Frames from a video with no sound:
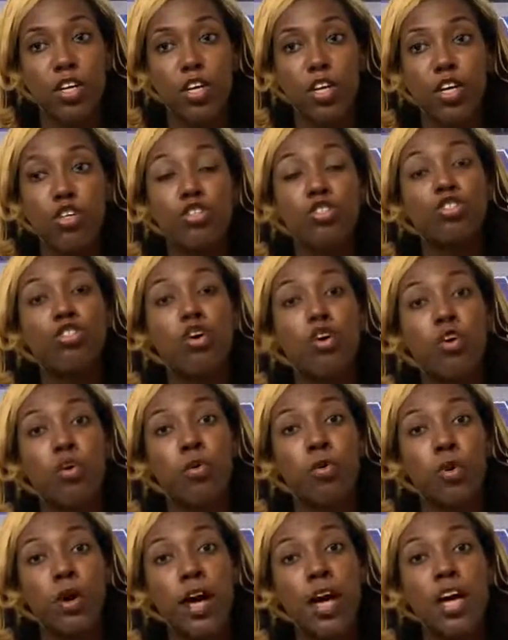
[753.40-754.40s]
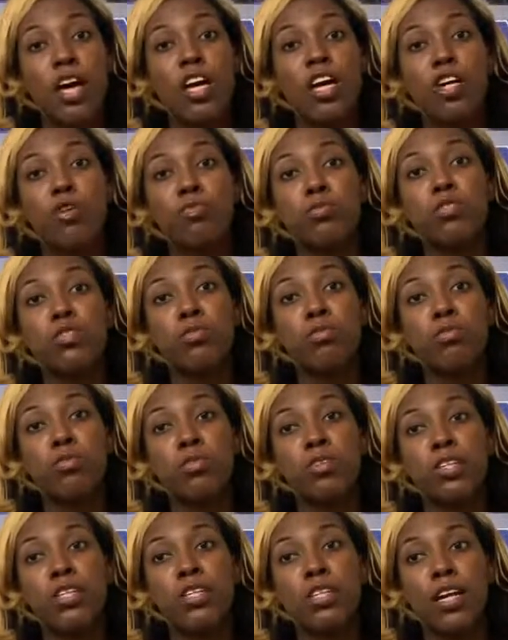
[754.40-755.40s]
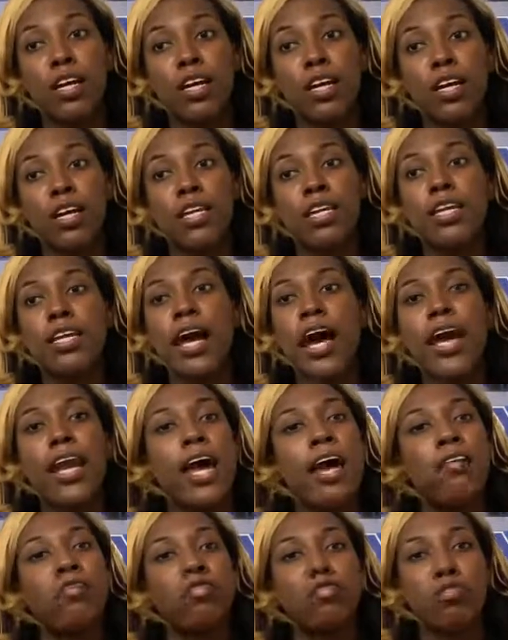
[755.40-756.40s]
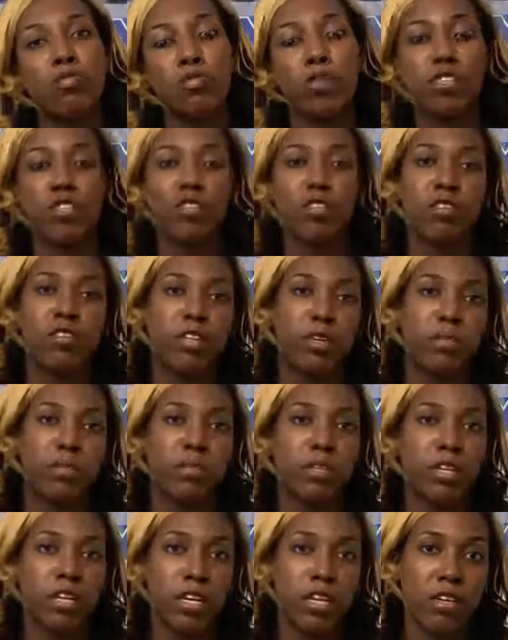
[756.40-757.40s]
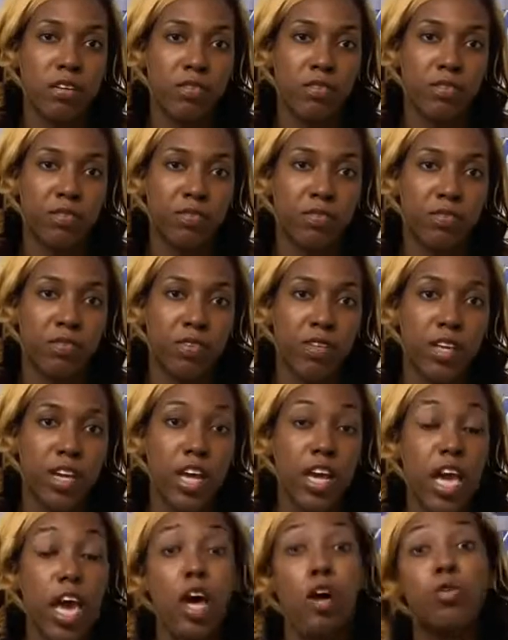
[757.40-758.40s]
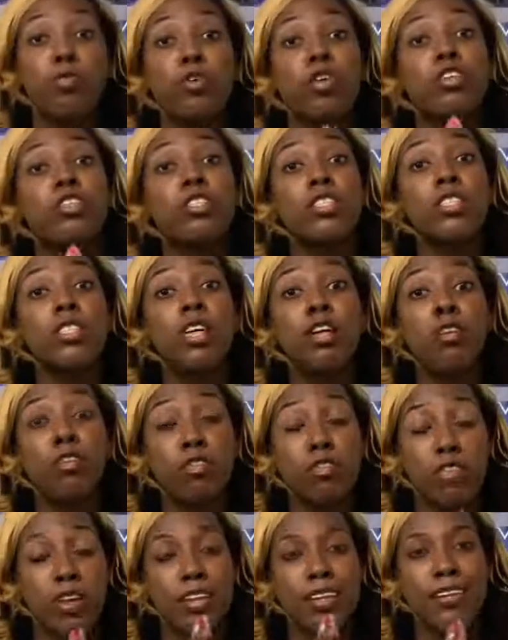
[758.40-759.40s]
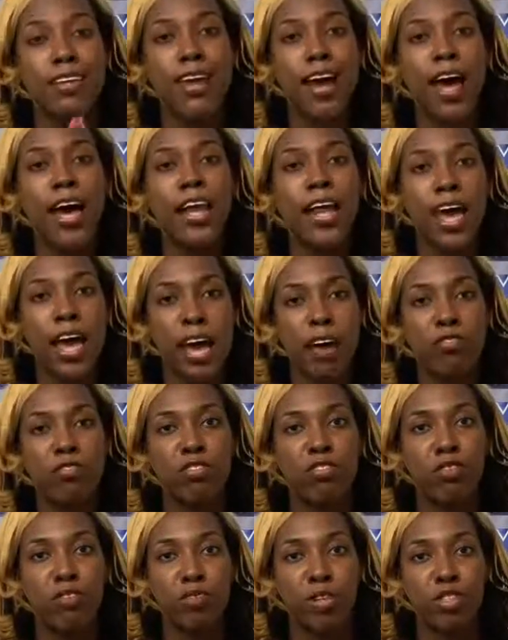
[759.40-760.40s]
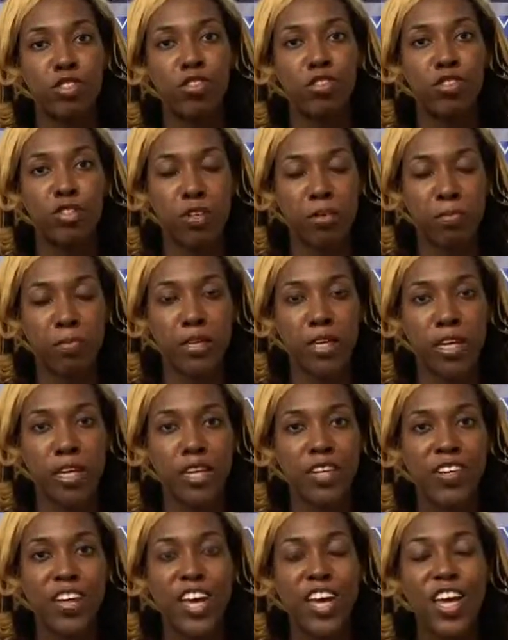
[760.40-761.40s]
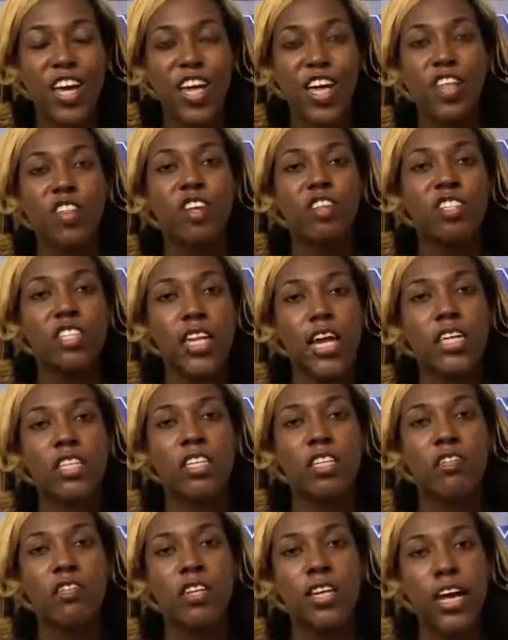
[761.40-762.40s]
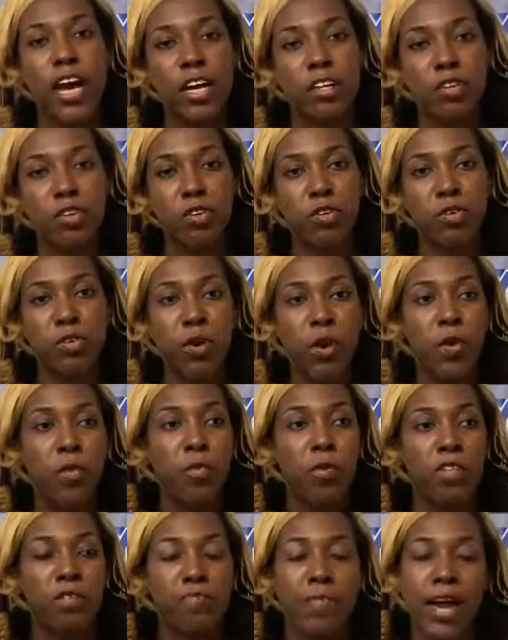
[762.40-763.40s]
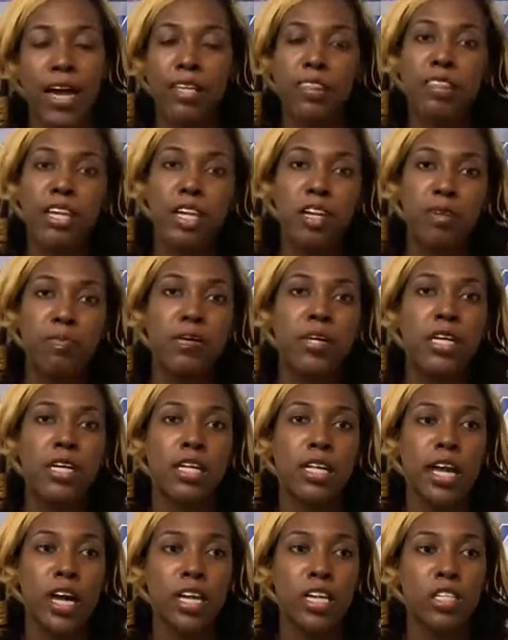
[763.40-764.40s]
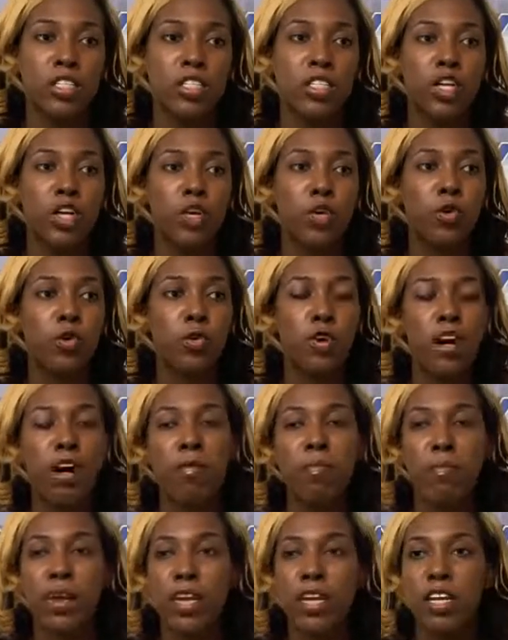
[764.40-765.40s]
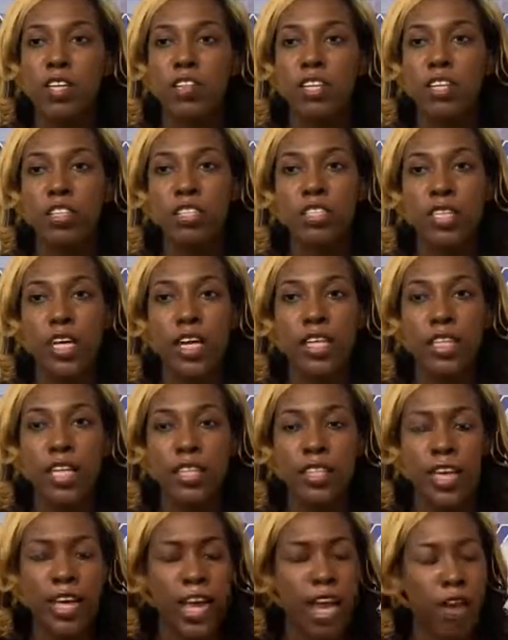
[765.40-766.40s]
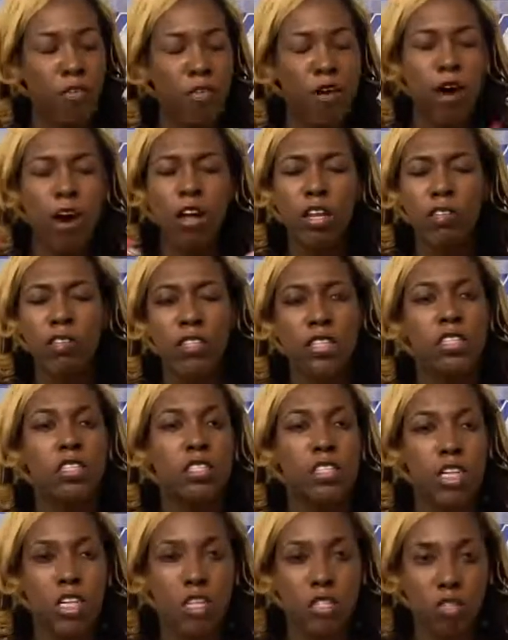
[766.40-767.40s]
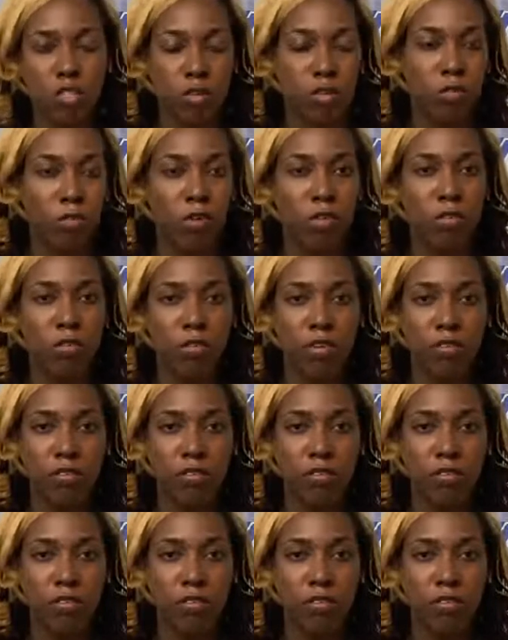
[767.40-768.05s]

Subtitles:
So help someone not have so much on their plate. Help yourself not have so much on your plate. There's an activity I do with my therapy clients who come in and they're saying that they have all of these things going on.